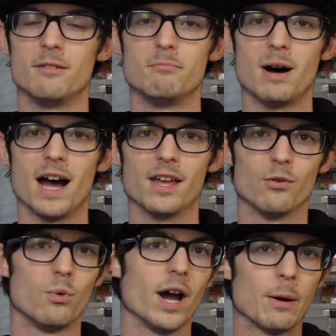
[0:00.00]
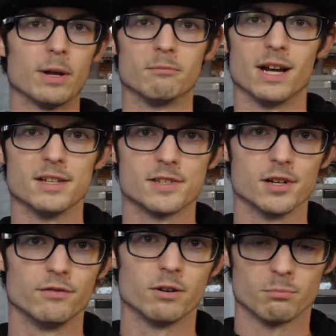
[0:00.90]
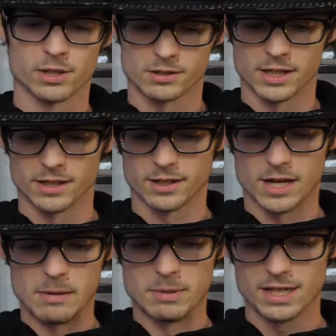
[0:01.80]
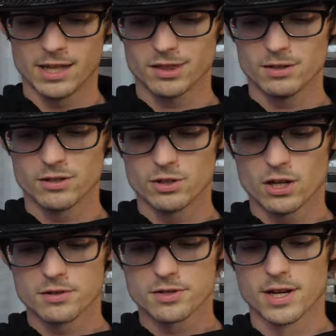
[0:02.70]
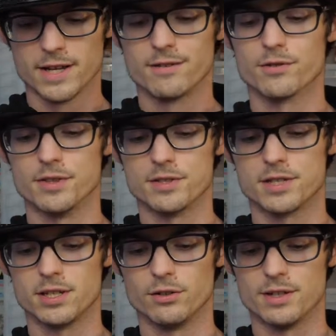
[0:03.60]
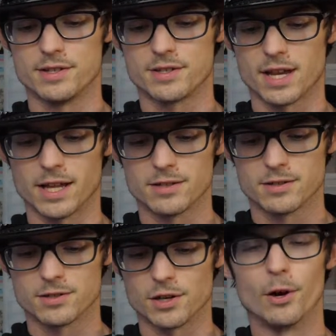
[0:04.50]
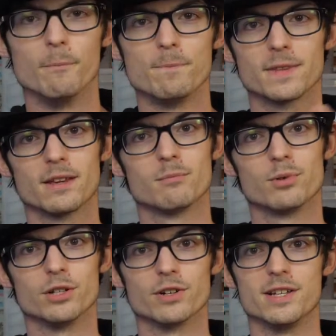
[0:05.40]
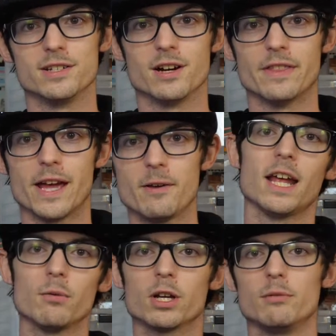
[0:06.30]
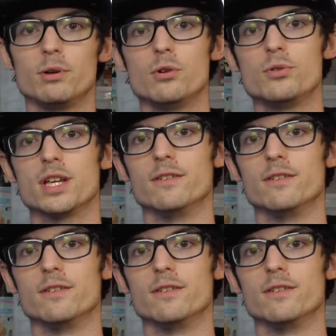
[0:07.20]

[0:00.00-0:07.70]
buy the Y-Wing by itself on Bricklink. But again, $300 for the sealed set. So pretty crazy on that. Now we're going to pose a